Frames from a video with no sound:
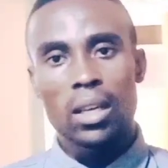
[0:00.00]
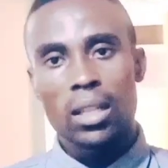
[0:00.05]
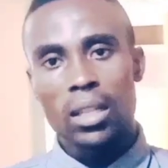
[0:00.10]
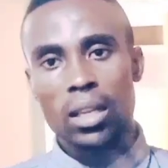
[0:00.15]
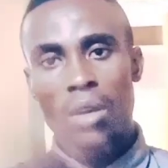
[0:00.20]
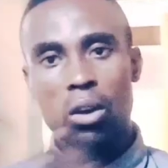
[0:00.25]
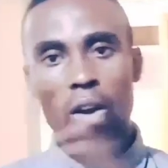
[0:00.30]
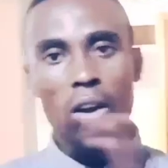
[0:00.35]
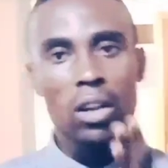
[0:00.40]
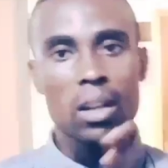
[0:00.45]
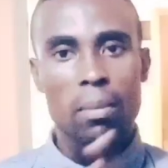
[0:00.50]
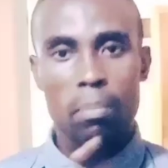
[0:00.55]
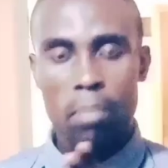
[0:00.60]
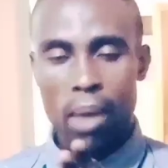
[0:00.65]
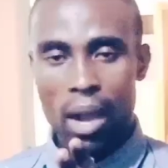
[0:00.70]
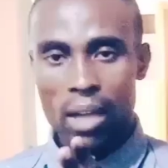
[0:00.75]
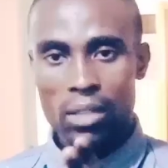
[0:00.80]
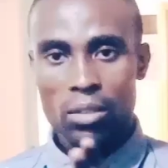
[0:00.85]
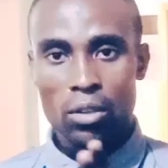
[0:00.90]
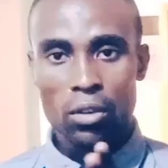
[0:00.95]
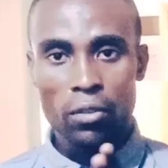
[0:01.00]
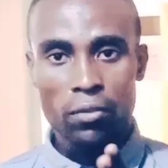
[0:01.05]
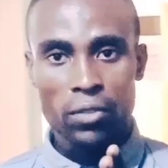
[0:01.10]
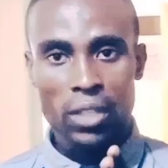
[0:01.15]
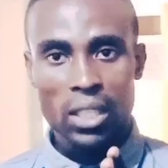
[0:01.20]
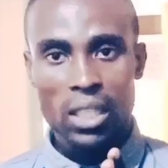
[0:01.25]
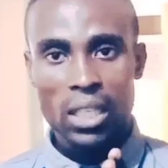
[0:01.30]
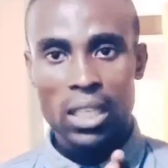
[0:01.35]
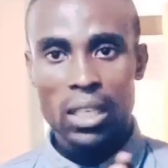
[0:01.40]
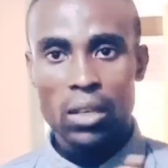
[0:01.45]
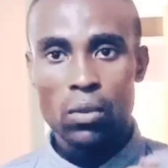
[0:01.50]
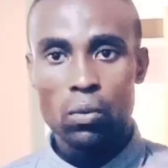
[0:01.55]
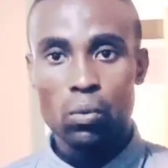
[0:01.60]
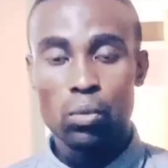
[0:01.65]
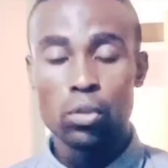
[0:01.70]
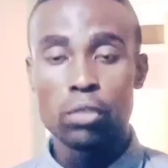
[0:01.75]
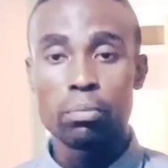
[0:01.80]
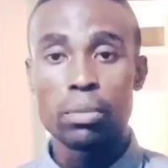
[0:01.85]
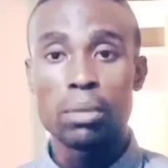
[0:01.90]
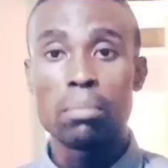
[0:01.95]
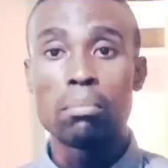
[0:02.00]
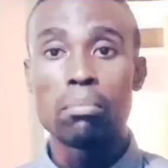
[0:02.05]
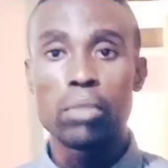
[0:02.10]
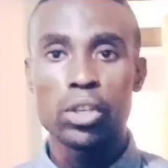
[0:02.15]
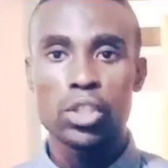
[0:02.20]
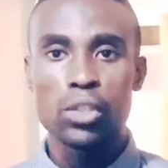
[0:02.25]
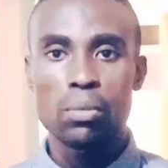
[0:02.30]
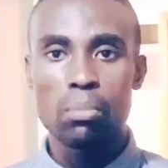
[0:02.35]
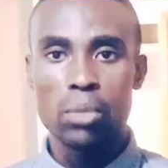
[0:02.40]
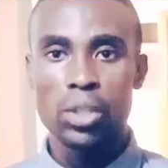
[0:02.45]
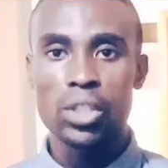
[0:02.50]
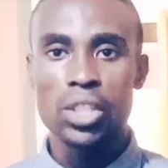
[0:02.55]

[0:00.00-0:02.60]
the other part of it will be much